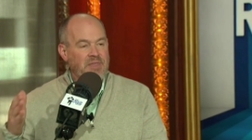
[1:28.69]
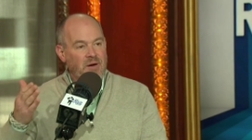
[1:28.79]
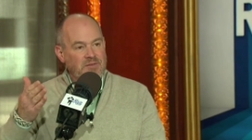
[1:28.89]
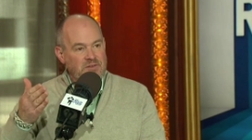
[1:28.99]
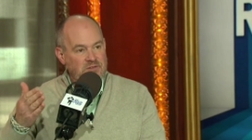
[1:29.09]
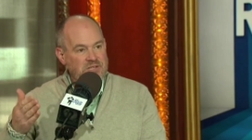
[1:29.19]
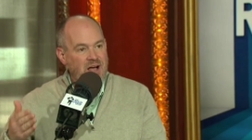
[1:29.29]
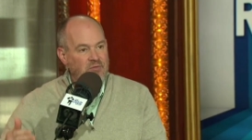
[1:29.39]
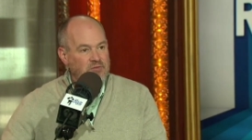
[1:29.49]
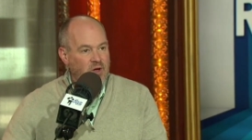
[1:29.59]
That was in
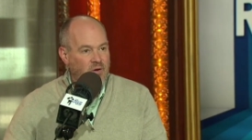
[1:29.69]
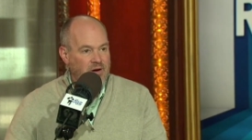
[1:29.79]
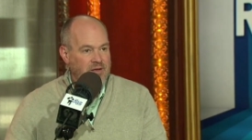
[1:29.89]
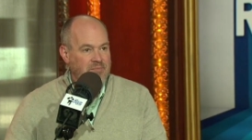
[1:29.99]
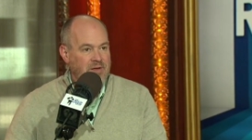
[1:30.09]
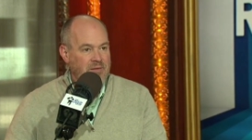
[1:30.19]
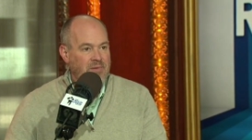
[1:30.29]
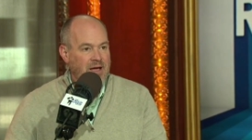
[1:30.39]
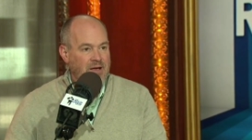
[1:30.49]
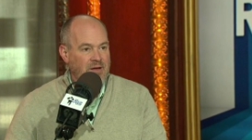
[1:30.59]
South Florida in, in
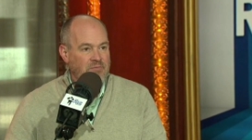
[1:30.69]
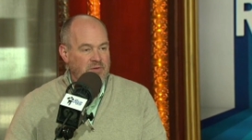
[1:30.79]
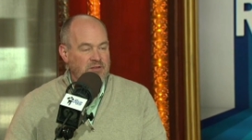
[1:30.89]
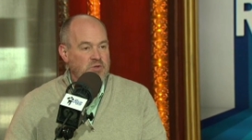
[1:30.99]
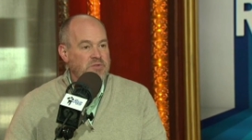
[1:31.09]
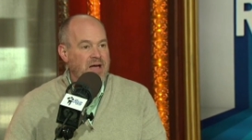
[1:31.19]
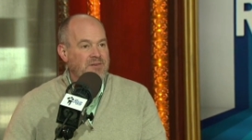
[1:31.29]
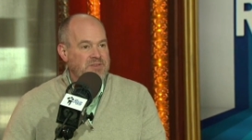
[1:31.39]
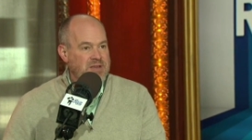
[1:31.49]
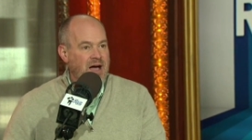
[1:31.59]
my uh, in
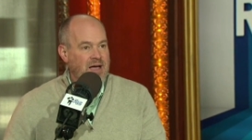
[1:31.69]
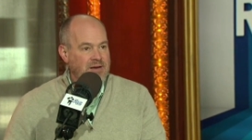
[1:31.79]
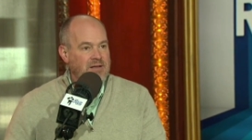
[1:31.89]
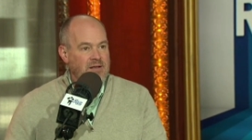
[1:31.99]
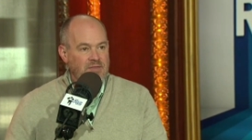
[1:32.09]
2009,